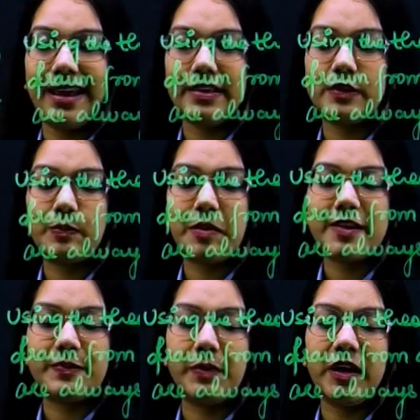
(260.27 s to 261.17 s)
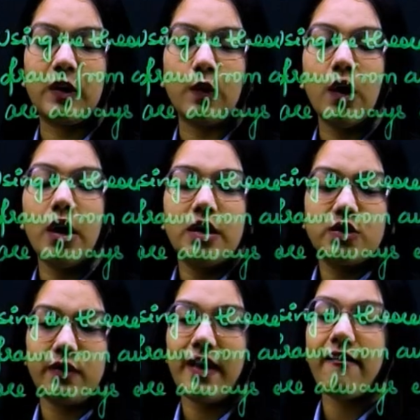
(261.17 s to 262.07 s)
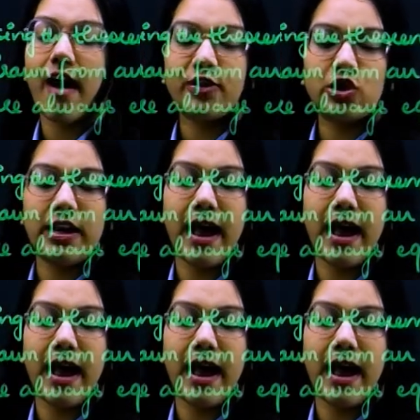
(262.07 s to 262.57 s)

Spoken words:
as plus bq. So we have actually